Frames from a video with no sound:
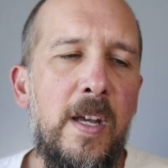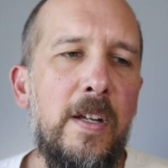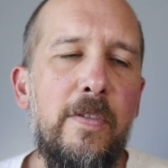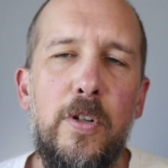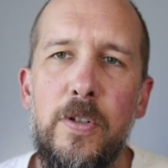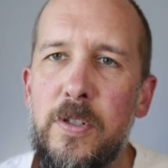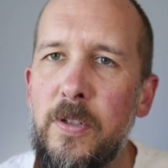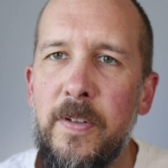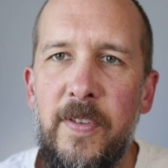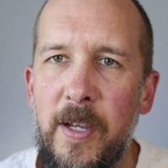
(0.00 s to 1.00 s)
Of course,
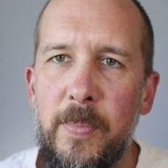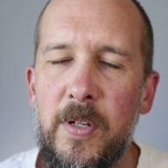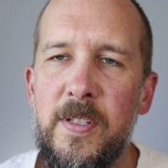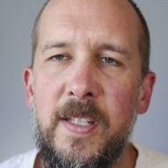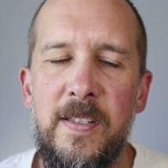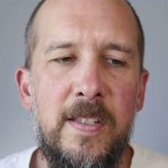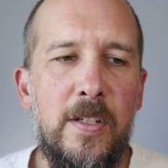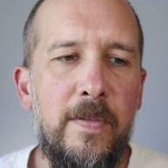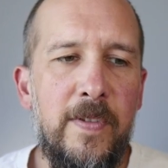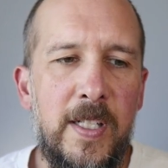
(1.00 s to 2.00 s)
all of that process is
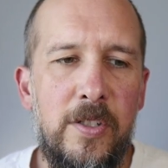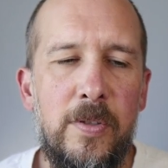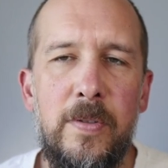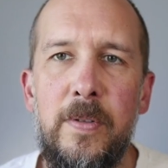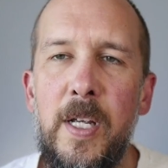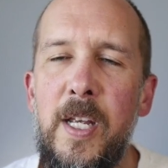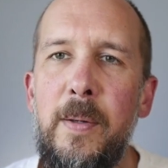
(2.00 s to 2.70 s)
confidential,